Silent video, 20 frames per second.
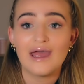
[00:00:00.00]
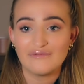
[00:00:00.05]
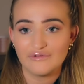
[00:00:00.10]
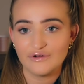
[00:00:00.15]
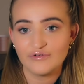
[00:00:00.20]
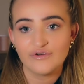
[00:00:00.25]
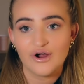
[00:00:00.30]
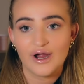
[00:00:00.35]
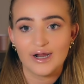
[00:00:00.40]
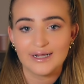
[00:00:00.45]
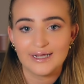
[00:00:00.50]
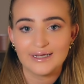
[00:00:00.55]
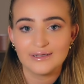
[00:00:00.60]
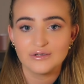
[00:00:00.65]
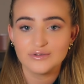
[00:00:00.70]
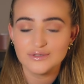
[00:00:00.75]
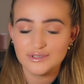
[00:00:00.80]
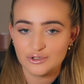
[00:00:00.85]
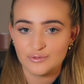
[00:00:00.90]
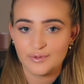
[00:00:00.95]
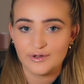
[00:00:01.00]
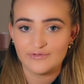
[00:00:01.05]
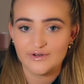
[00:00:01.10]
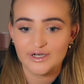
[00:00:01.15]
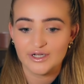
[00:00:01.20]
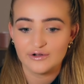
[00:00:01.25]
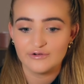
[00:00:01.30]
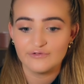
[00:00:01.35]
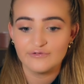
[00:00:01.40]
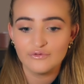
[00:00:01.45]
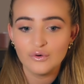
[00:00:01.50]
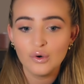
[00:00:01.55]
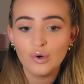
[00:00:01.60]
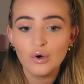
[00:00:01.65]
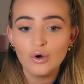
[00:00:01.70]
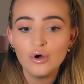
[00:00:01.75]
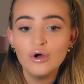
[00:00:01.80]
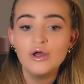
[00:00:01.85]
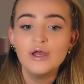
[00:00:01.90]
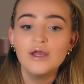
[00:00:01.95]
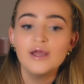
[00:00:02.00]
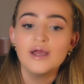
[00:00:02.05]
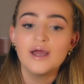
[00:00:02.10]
Every Friday, there'll still be a video at 4.